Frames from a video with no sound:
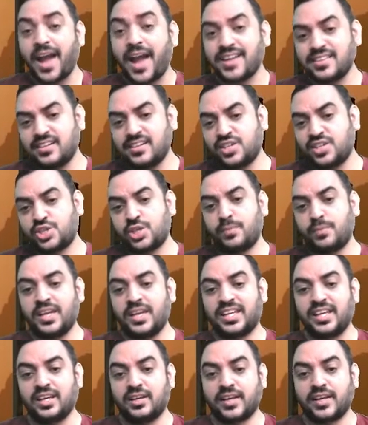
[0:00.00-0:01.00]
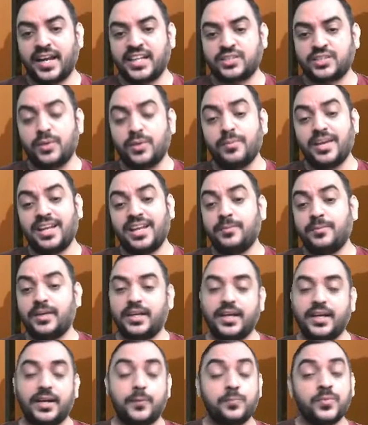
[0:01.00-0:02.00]
the decision making rights from A
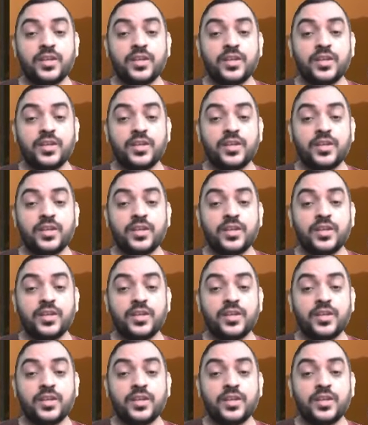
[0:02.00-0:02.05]
Limited.